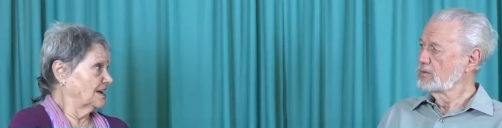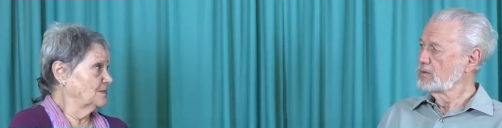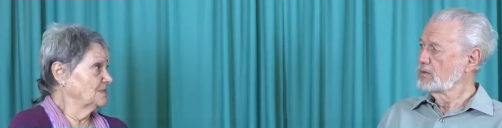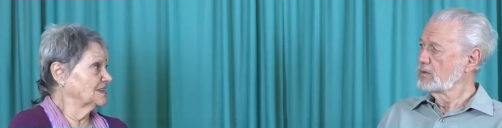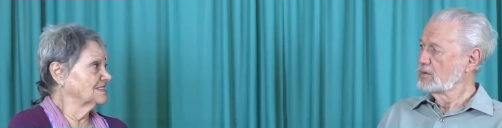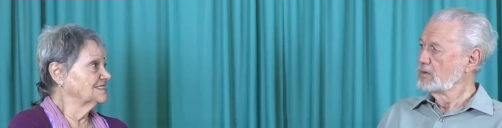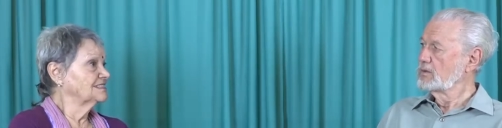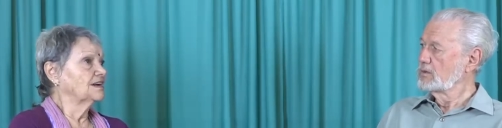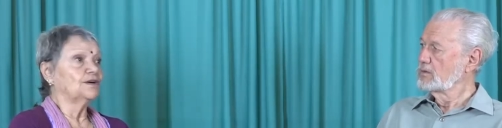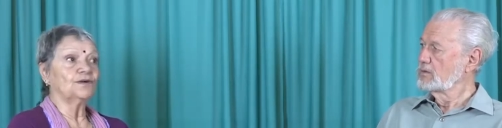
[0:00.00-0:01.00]

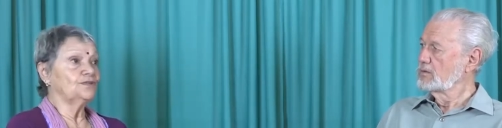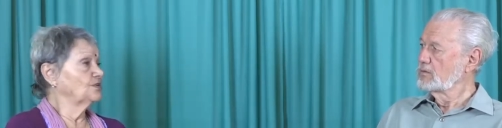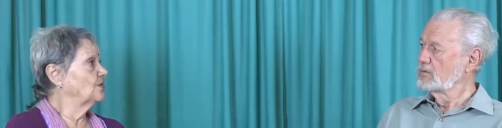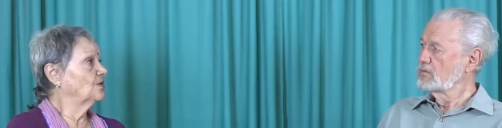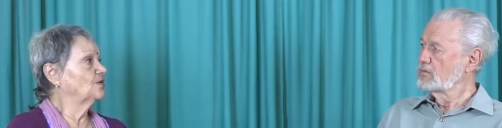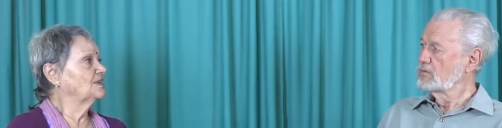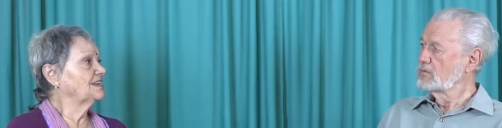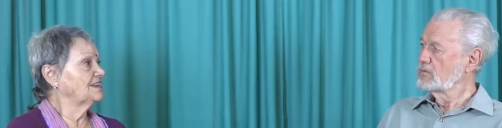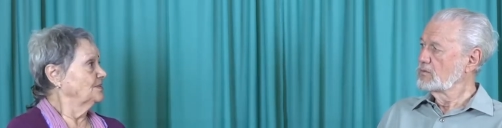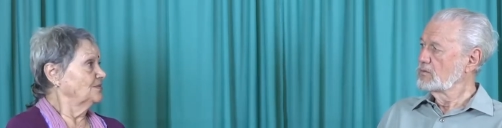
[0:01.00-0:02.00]
Speaker 1: coming. No,
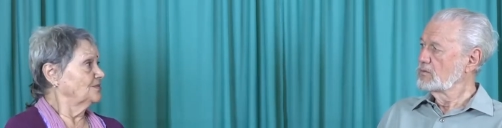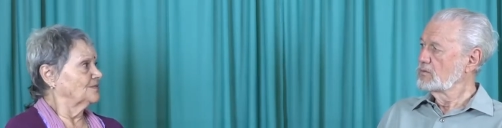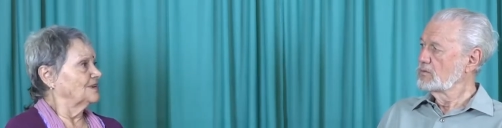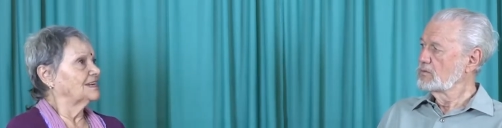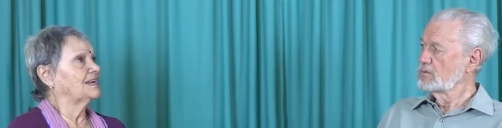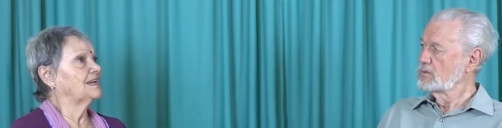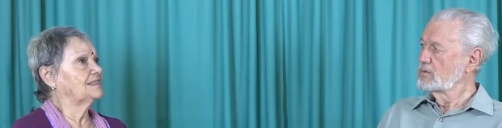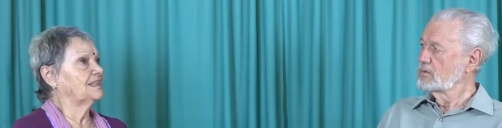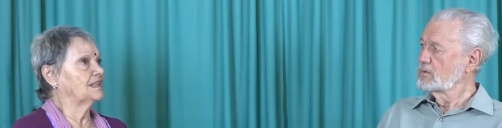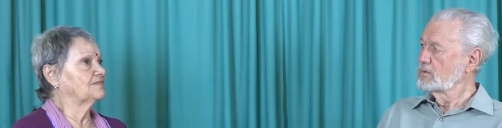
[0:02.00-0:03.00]
only, no,
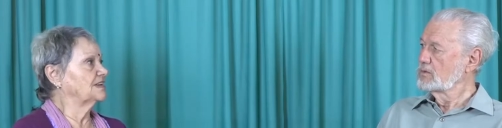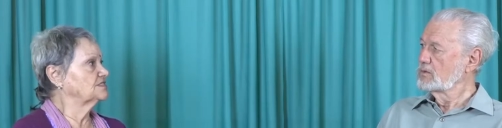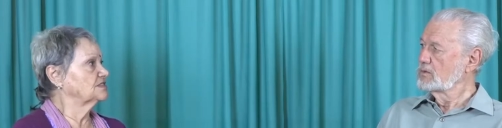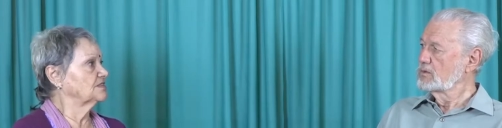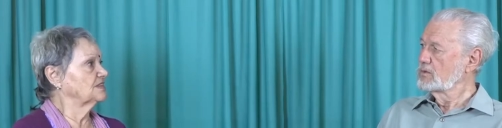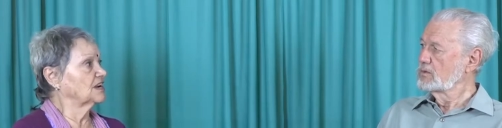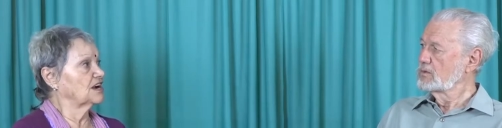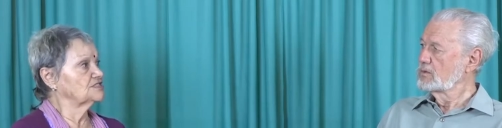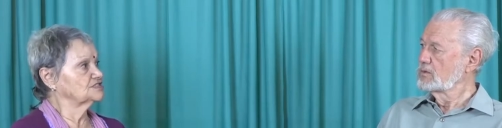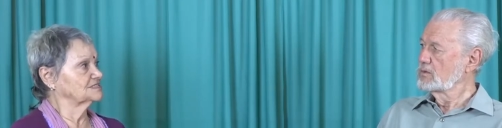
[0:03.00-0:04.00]
uh, the adventure of the
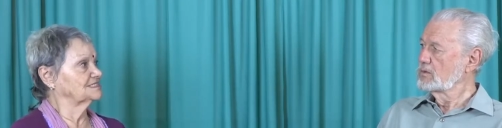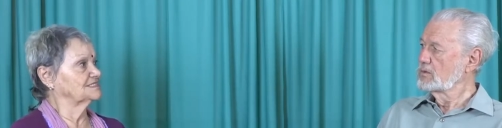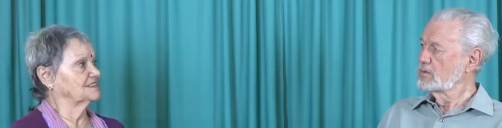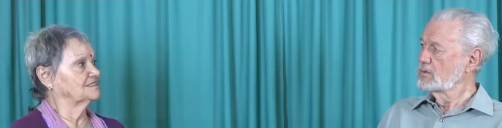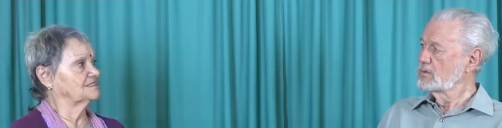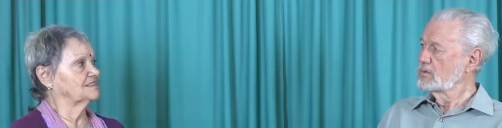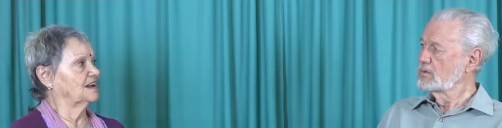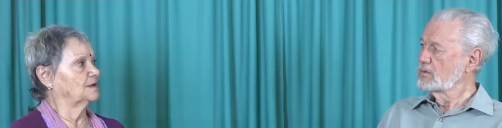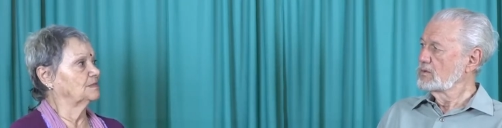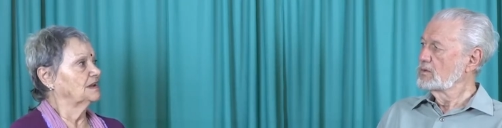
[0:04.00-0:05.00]
consciousness of the
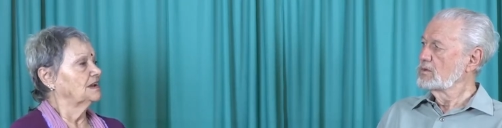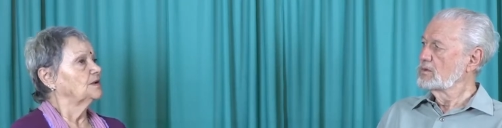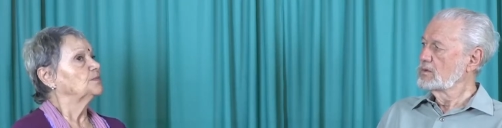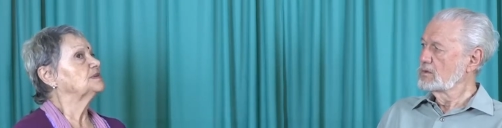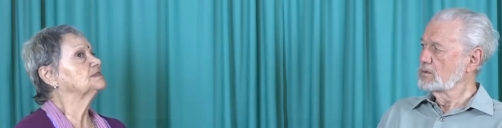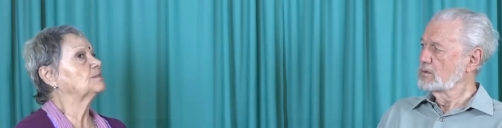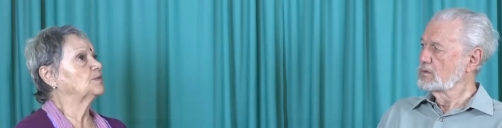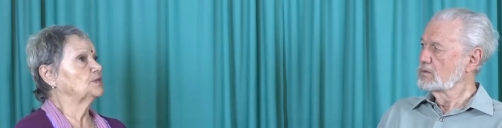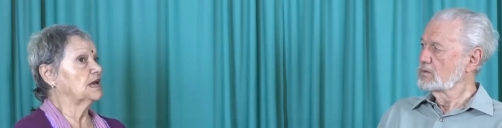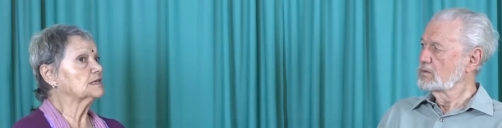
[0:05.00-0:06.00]
time. When
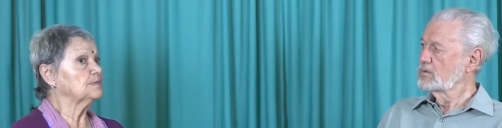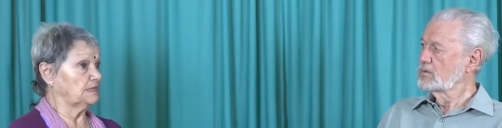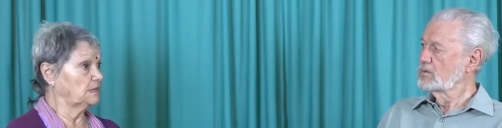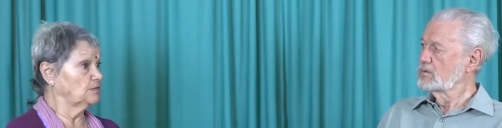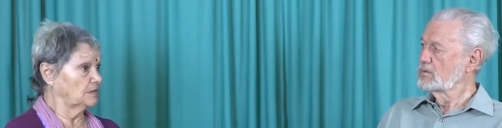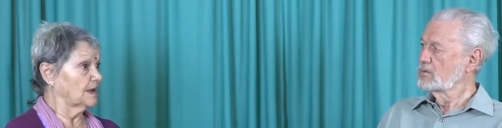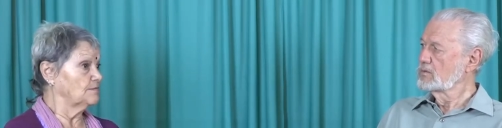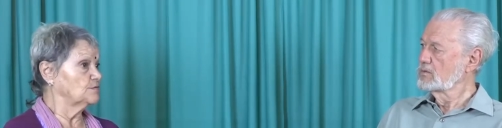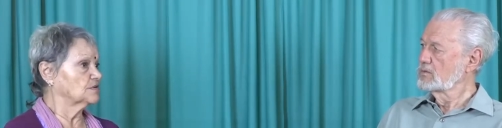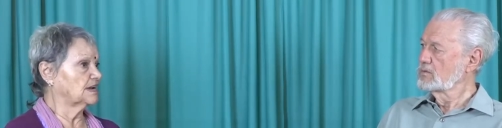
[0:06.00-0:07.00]
somebody asked me, Did,
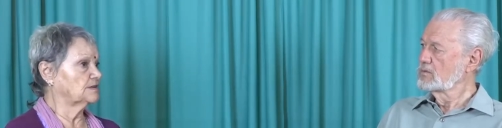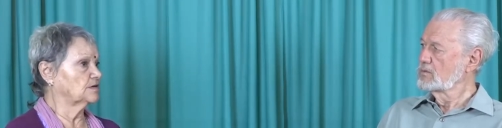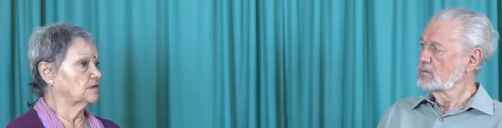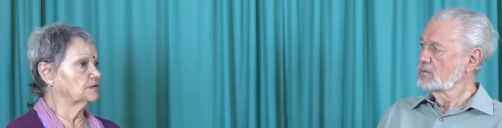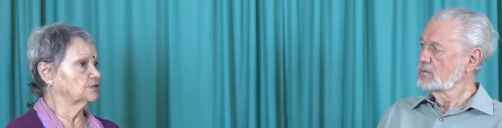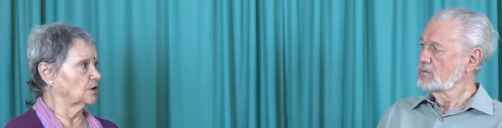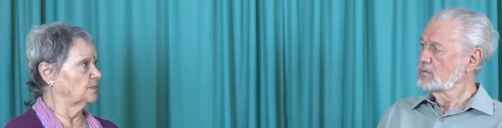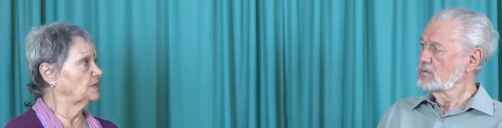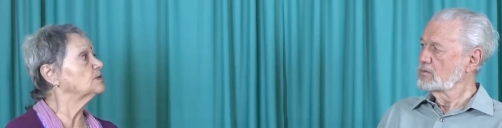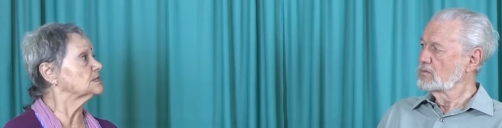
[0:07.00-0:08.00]
have you read Sri
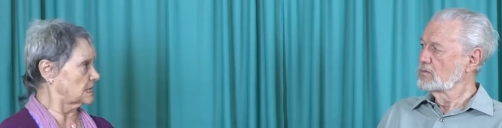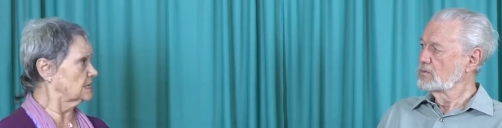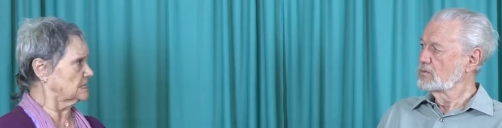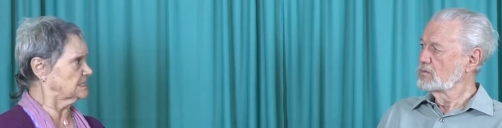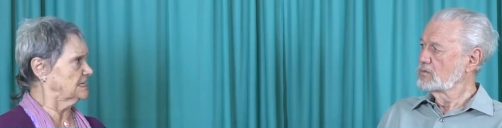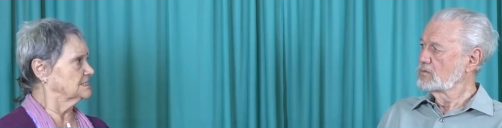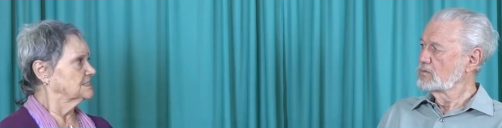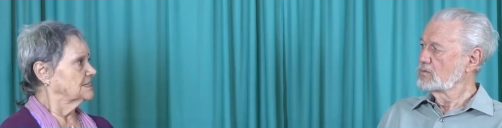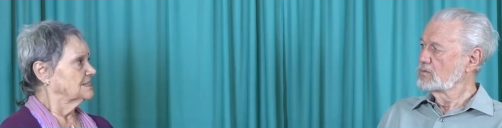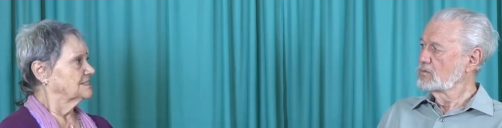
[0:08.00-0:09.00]
Aurobindo? I said, yes,
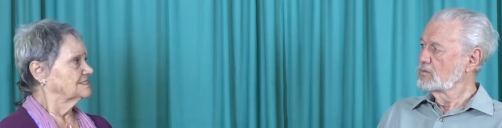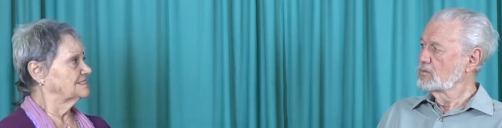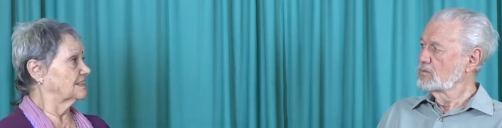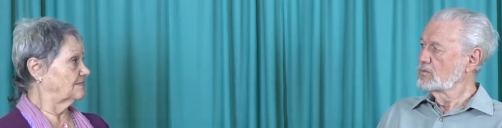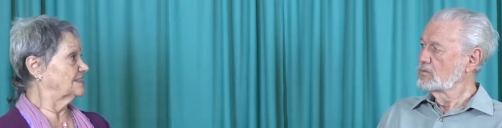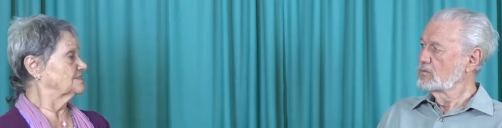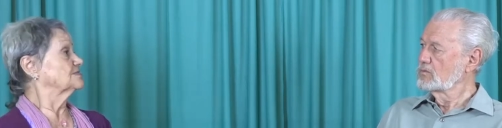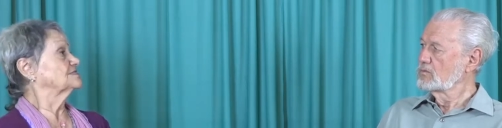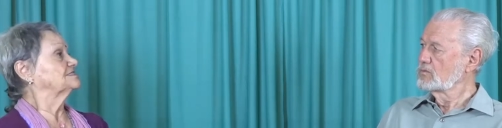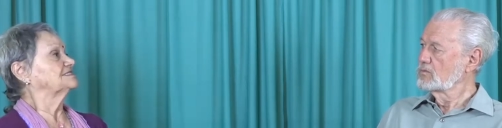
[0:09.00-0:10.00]
yes the
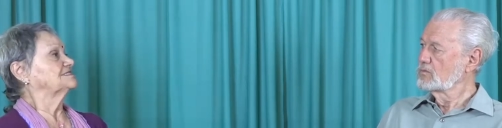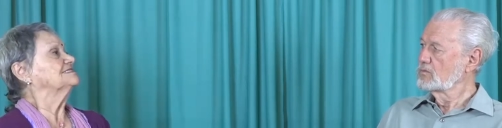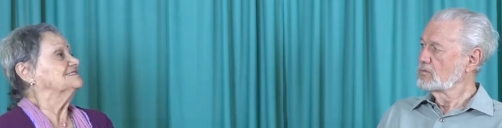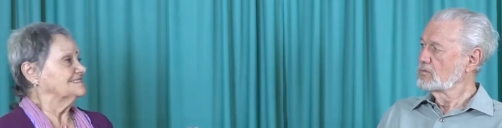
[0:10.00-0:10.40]
adventure of the